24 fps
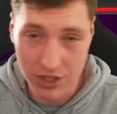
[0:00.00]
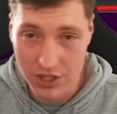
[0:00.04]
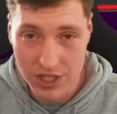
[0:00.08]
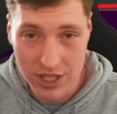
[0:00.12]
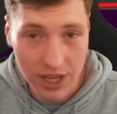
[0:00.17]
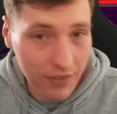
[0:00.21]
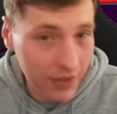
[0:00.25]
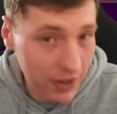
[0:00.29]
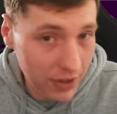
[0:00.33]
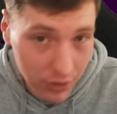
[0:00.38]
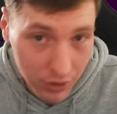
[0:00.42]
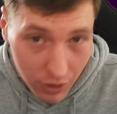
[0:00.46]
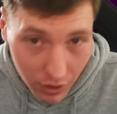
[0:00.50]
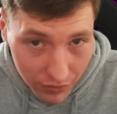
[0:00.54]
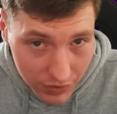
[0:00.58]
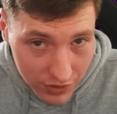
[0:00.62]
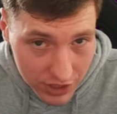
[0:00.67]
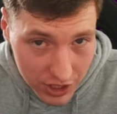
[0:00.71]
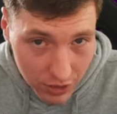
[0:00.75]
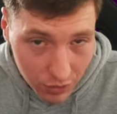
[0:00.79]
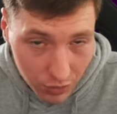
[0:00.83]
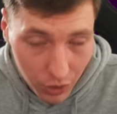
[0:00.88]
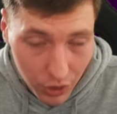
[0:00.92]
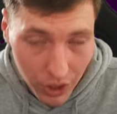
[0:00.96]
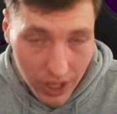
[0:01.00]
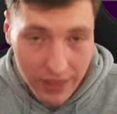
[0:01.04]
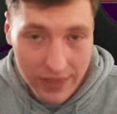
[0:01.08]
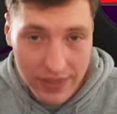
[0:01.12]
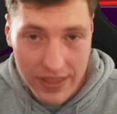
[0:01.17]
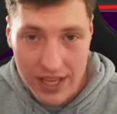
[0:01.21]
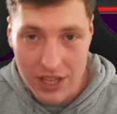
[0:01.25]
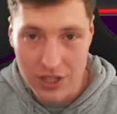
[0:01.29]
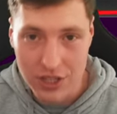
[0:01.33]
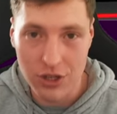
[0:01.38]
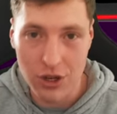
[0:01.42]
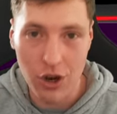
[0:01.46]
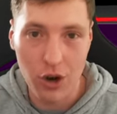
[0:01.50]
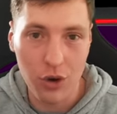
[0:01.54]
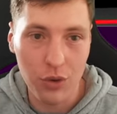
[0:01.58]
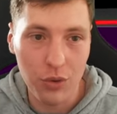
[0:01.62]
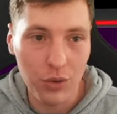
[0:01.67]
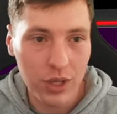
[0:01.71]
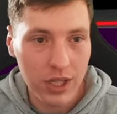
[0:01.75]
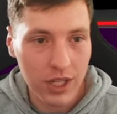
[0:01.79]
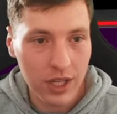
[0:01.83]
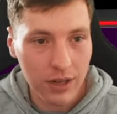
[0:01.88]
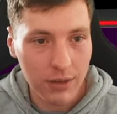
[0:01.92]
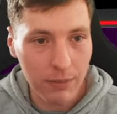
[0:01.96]
because Southampton obviously weren't in there,
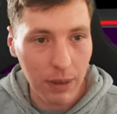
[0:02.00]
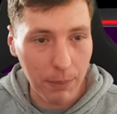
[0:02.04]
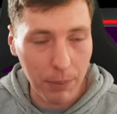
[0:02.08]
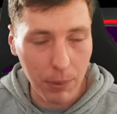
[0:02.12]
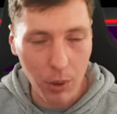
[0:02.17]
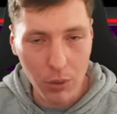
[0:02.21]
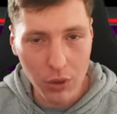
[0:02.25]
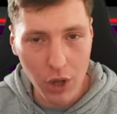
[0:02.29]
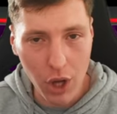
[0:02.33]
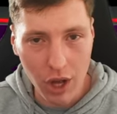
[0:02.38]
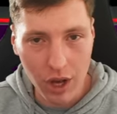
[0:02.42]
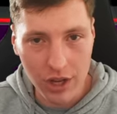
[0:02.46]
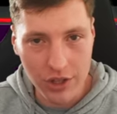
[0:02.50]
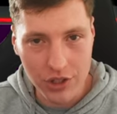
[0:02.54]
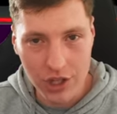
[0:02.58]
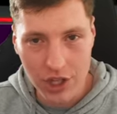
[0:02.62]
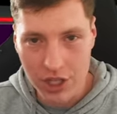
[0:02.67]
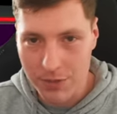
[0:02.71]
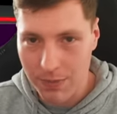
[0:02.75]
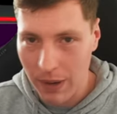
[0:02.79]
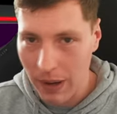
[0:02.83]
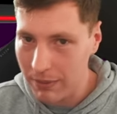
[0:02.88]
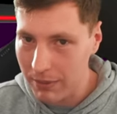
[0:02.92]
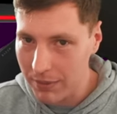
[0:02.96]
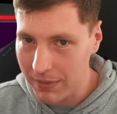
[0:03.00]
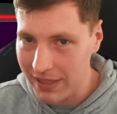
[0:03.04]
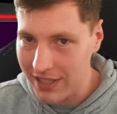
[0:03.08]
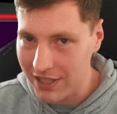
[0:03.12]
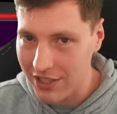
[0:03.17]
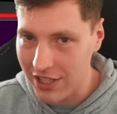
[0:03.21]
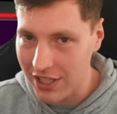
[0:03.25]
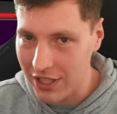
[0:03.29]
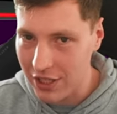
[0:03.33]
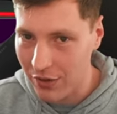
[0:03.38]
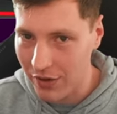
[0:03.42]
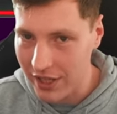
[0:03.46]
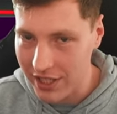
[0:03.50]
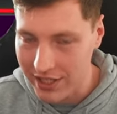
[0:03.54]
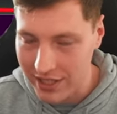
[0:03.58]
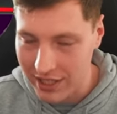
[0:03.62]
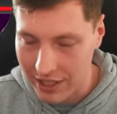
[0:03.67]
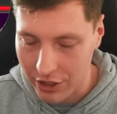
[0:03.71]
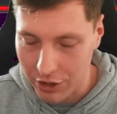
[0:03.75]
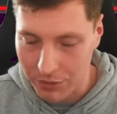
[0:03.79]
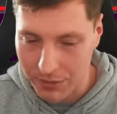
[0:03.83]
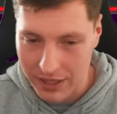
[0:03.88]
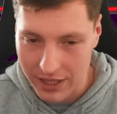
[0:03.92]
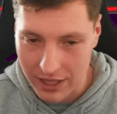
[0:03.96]
so my ball knowledge has probably decreased
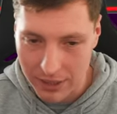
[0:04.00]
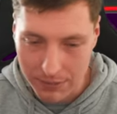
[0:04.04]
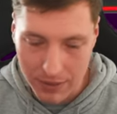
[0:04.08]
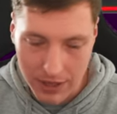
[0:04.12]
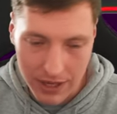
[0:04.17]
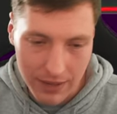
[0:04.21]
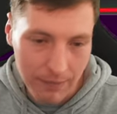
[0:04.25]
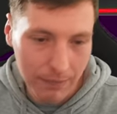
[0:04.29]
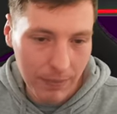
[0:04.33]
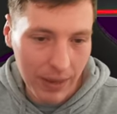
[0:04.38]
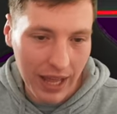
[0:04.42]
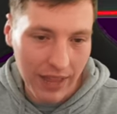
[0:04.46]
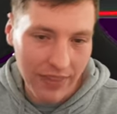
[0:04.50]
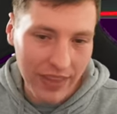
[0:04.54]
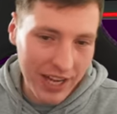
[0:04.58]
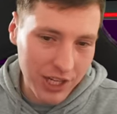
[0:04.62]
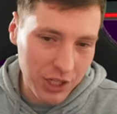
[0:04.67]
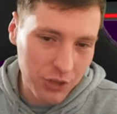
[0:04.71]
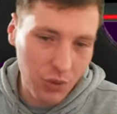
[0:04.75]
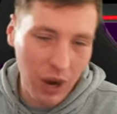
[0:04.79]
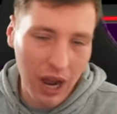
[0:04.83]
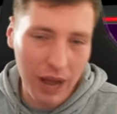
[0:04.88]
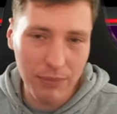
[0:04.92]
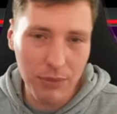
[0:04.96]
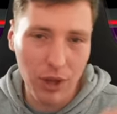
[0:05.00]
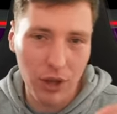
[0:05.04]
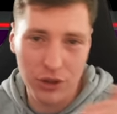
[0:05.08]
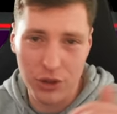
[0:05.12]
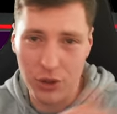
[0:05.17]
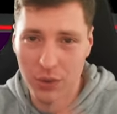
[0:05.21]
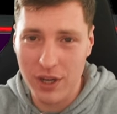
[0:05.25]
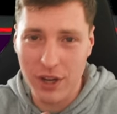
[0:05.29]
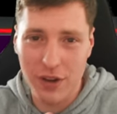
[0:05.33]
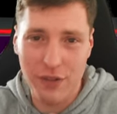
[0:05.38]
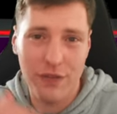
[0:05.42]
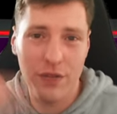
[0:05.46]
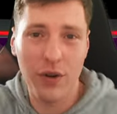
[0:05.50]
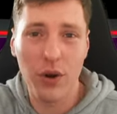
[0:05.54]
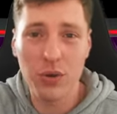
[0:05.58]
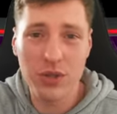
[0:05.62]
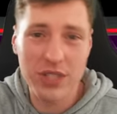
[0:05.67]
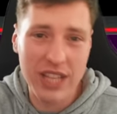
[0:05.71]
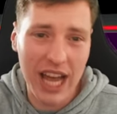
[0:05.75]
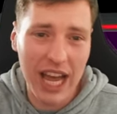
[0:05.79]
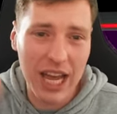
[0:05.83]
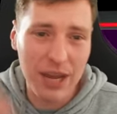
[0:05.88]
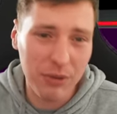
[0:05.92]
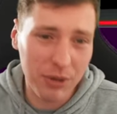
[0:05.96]
a little bit in the Prem, but that's why I'm not doing a
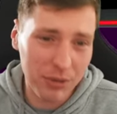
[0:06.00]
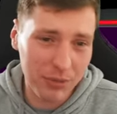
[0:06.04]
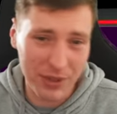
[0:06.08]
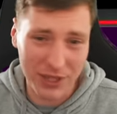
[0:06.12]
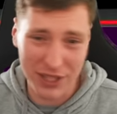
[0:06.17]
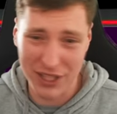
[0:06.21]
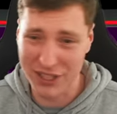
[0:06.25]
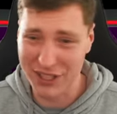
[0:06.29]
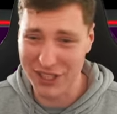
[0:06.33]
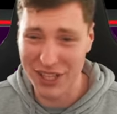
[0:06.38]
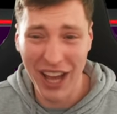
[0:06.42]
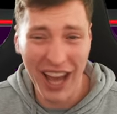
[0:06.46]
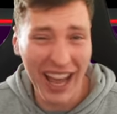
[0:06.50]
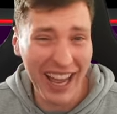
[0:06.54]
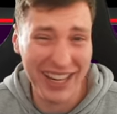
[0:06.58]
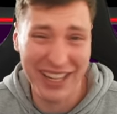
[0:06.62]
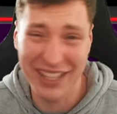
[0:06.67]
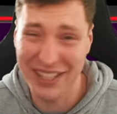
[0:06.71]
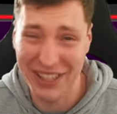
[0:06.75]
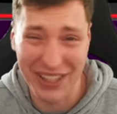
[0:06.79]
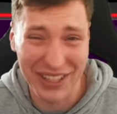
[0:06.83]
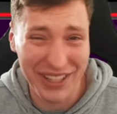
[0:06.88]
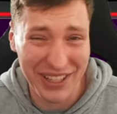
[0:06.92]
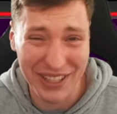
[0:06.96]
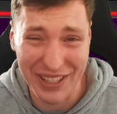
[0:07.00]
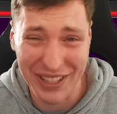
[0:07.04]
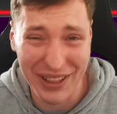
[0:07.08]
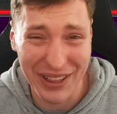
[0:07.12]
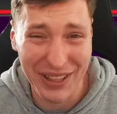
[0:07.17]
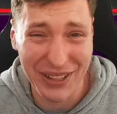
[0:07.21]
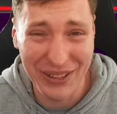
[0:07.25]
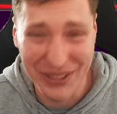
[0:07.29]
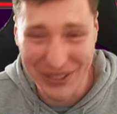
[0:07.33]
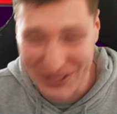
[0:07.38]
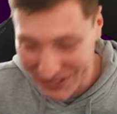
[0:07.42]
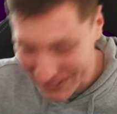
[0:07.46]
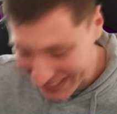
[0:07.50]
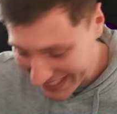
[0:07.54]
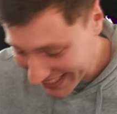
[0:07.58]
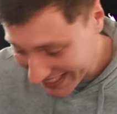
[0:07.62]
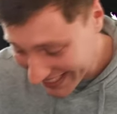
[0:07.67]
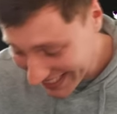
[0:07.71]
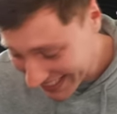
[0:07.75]
full table because I ain't got a clue.